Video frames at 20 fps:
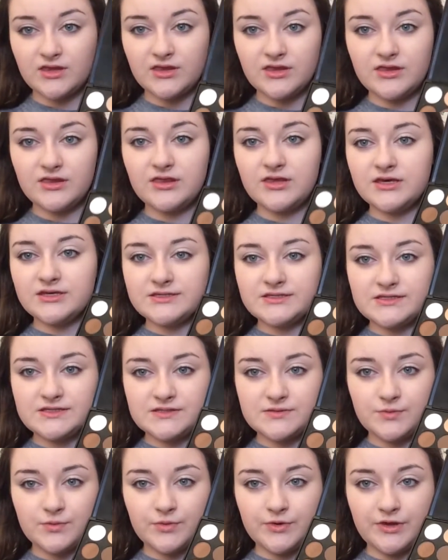
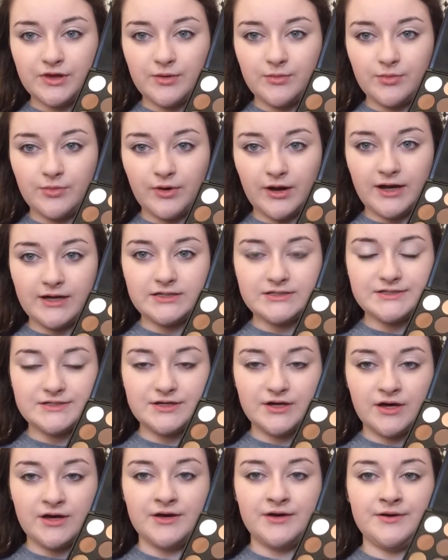this really bright,
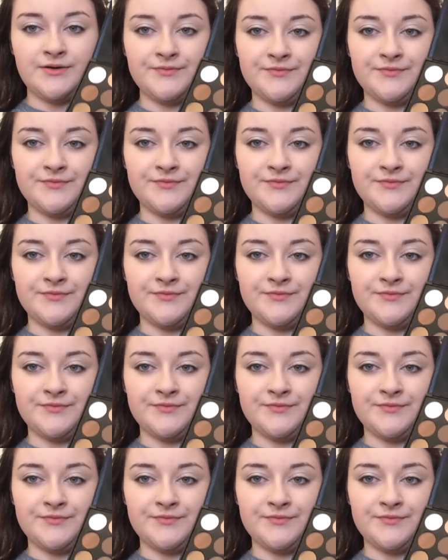I